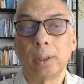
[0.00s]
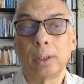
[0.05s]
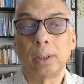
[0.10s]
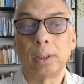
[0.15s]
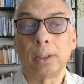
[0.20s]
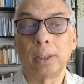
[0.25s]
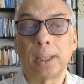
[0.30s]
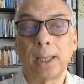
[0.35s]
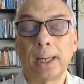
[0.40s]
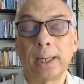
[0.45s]

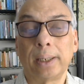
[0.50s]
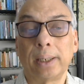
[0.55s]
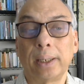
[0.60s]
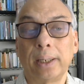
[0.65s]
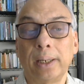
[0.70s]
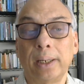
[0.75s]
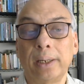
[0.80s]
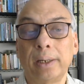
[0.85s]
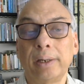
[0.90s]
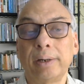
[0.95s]
that
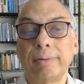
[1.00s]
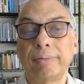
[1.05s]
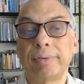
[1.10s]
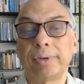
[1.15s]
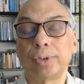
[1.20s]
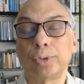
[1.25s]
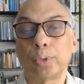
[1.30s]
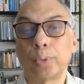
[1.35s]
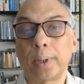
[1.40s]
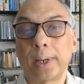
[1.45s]

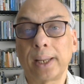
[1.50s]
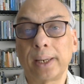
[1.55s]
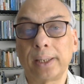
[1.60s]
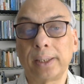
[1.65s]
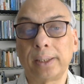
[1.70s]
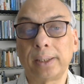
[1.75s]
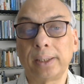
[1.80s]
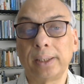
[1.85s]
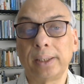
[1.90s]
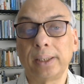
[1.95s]

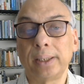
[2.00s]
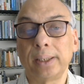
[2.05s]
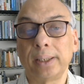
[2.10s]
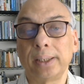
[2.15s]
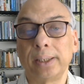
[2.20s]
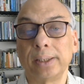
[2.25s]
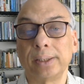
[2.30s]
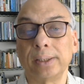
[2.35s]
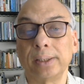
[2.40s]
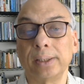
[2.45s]
individuality
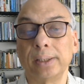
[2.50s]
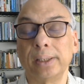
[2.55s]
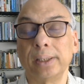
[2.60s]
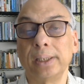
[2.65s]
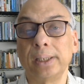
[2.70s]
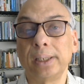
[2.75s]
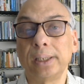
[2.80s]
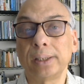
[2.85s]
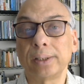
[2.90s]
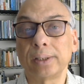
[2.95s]
is
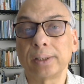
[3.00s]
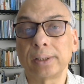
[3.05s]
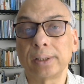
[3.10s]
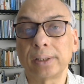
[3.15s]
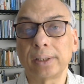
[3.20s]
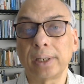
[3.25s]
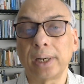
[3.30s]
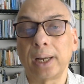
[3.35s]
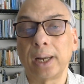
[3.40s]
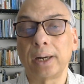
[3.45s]

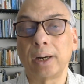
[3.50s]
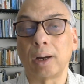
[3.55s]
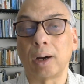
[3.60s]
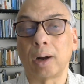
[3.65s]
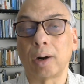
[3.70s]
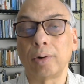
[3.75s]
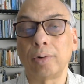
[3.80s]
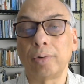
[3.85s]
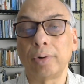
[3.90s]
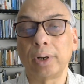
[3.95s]
neither an
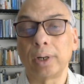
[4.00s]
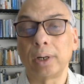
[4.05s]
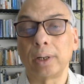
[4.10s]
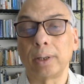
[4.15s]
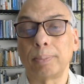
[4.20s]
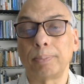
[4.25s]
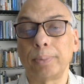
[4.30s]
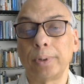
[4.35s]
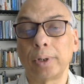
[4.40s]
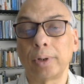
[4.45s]
unreal
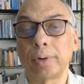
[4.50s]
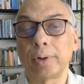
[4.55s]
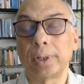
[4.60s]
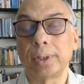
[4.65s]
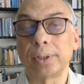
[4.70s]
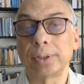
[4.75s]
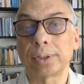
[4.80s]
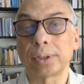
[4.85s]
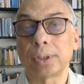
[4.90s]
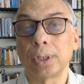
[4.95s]

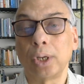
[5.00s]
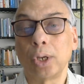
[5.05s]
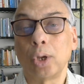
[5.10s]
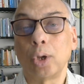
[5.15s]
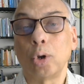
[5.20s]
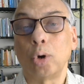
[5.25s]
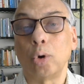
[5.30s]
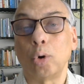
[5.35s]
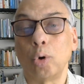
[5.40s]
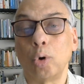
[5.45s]
appearance
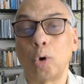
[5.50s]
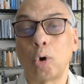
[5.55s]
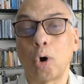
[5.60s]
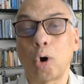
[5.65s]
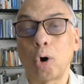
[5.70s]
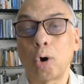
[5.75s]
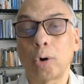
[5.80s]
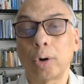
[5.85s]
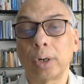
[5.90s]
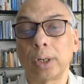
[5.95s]

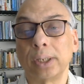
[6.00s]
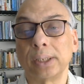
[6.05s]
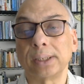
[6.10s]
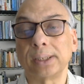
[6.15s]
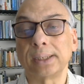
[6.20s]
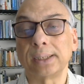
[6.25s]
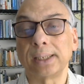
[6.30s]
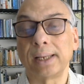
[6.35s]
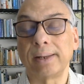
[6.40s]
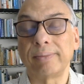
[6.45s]
nor a
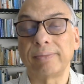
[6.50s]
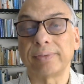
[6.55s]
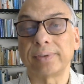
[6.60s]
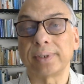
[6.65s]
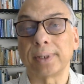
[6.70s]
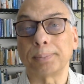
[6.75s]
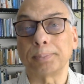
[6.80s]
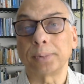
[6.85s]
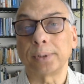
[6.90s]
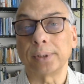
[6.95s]
self
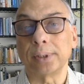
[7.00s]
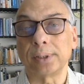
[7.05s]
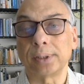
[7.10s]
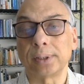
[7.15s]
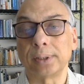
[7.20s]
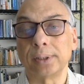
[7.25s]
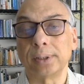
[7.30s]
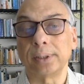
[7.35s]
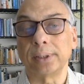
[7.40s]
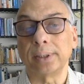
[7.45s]

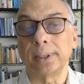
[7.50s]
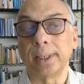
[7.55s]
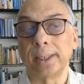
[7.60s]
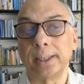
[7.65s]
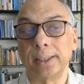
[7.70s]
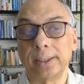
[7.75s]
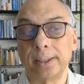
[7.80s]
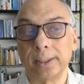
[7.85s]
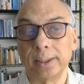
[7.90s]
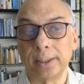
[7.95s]
subsistent
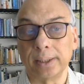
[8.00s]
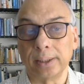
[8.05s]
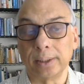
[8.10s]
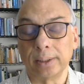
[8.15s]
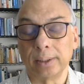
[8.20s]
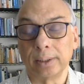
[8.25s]
entity.